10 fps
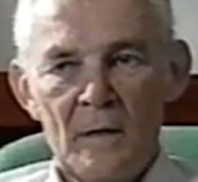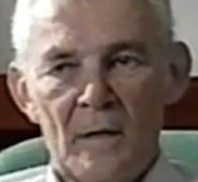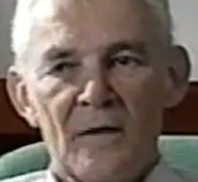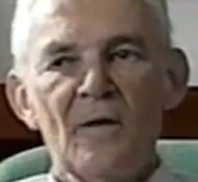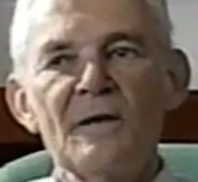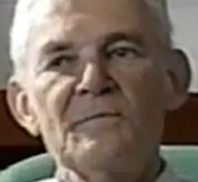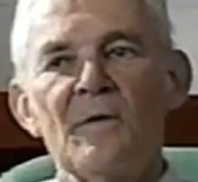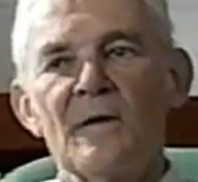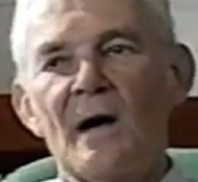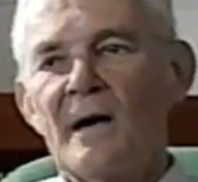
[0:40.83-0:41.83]
You know, it's
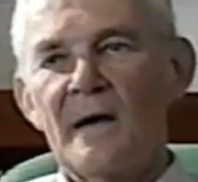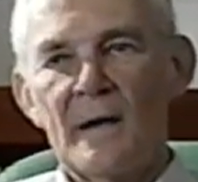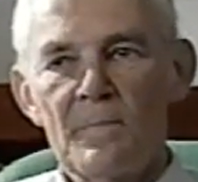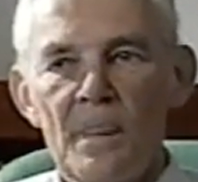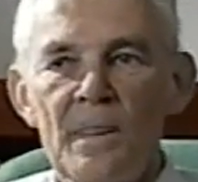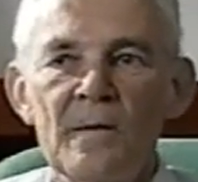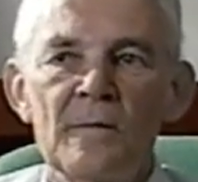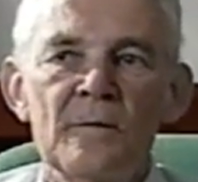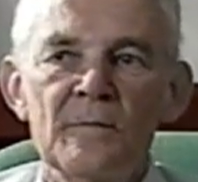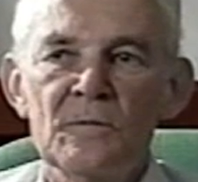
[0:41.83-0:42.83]
funny, again,
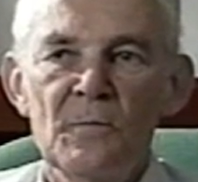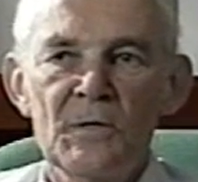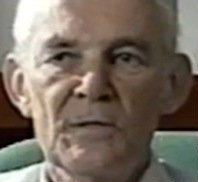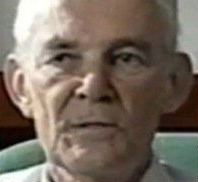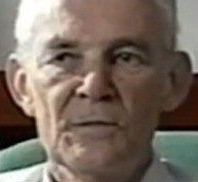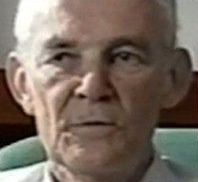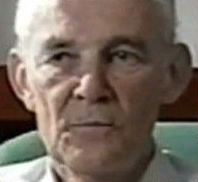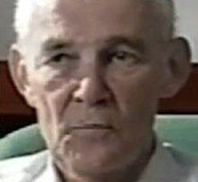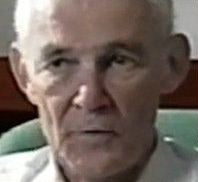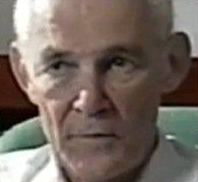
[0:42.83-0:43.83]
so much is to do
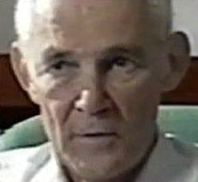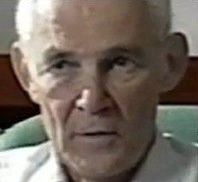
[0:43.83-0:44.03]
with